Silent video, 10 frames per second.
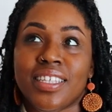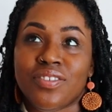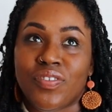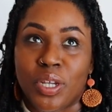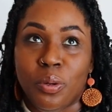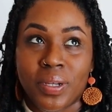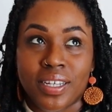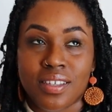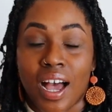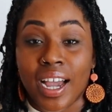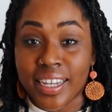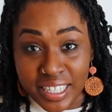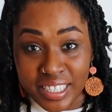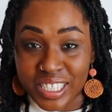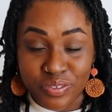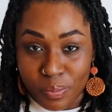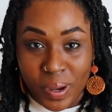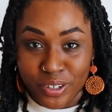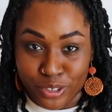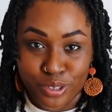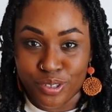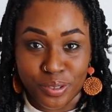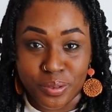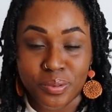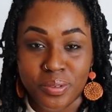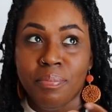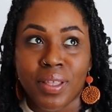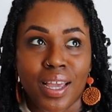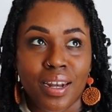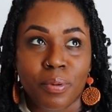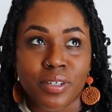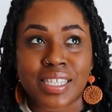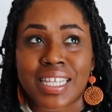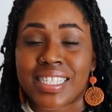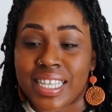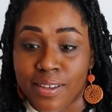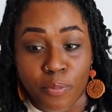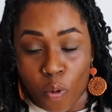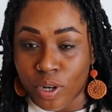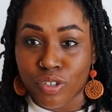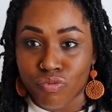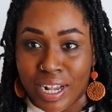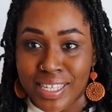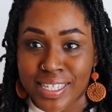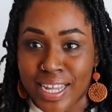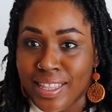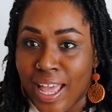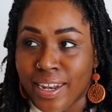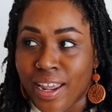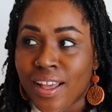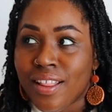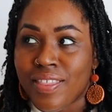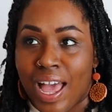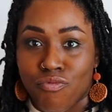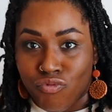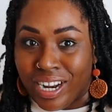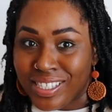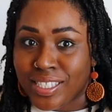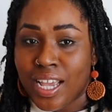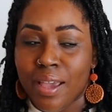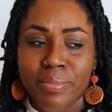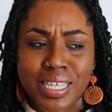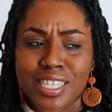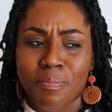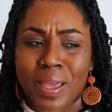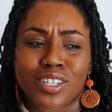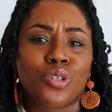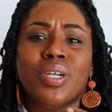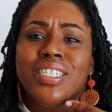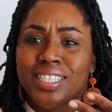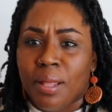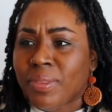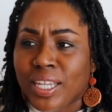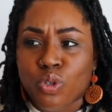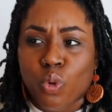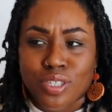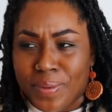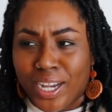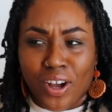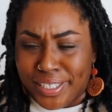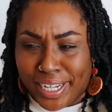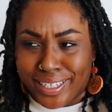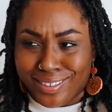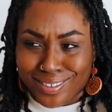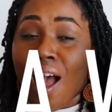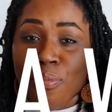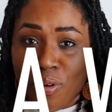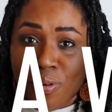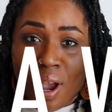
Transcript: this video because I need this reminder too. I'm the kind of person that says I'm going to rest and then that rest time is spent doing something towards my content. I'm a